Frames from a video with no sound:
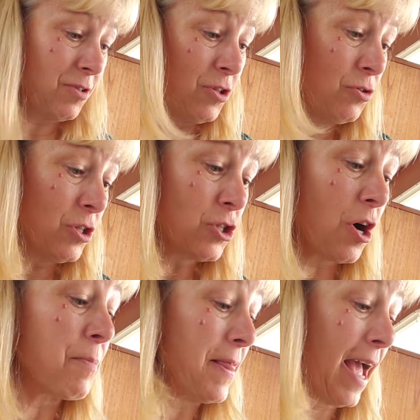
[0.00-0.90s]
you
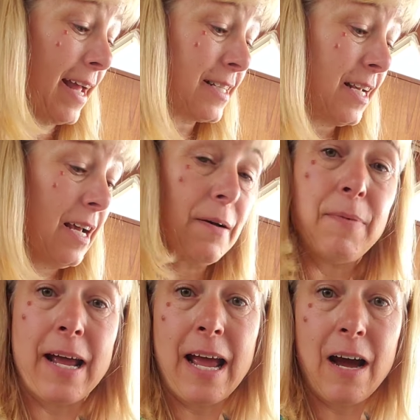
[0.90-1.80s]
determine that
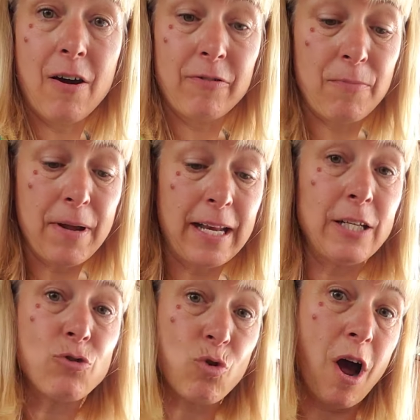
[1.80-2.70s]
by however many
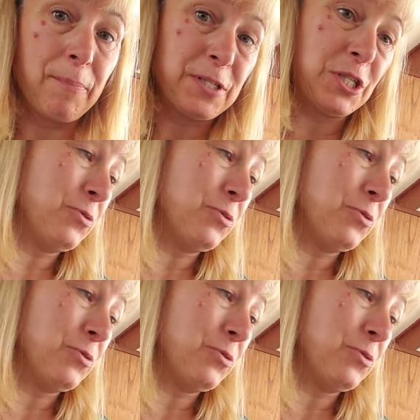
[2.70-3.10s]
drops